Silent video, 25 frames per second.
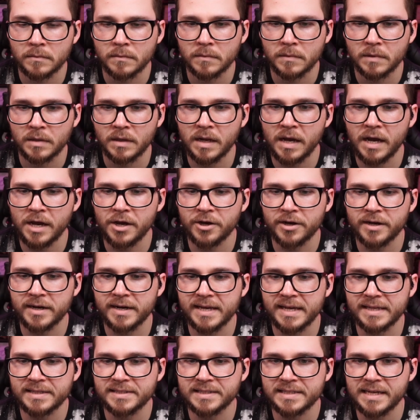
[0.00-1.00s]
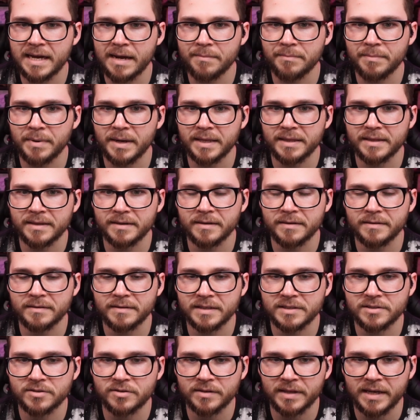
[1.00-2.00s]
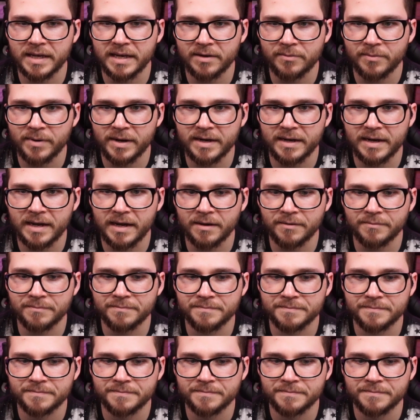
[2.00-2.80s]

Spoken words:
No, you're gonna get stopped by the lizard lady right now.